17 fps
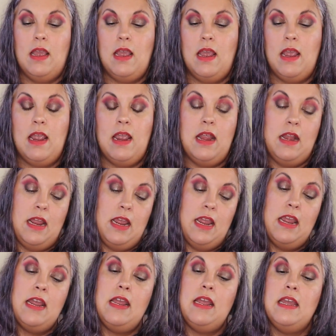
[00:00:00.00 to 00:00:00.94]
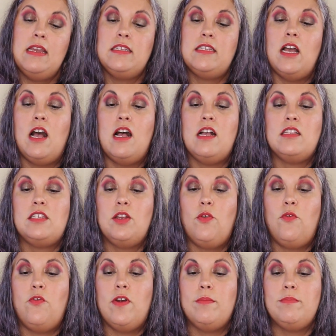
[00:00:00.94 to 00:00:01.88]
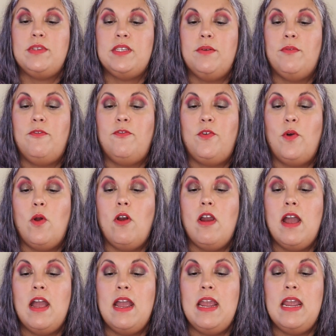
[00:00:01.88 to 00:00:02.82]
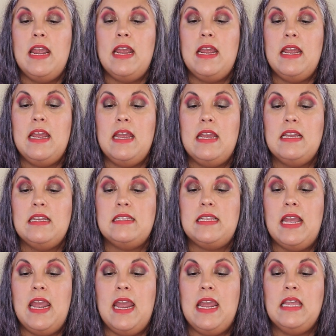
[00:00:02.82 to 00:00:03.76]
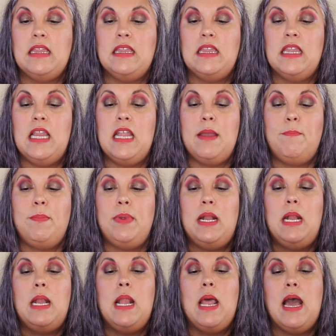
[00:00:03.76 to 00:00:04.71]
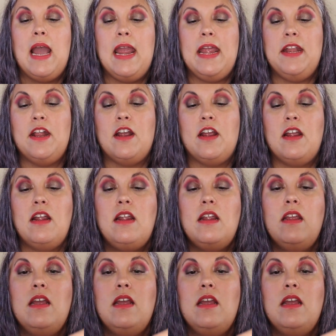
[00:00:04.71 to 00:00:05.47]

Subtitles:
And it is also from Sephora. It is a lip liner.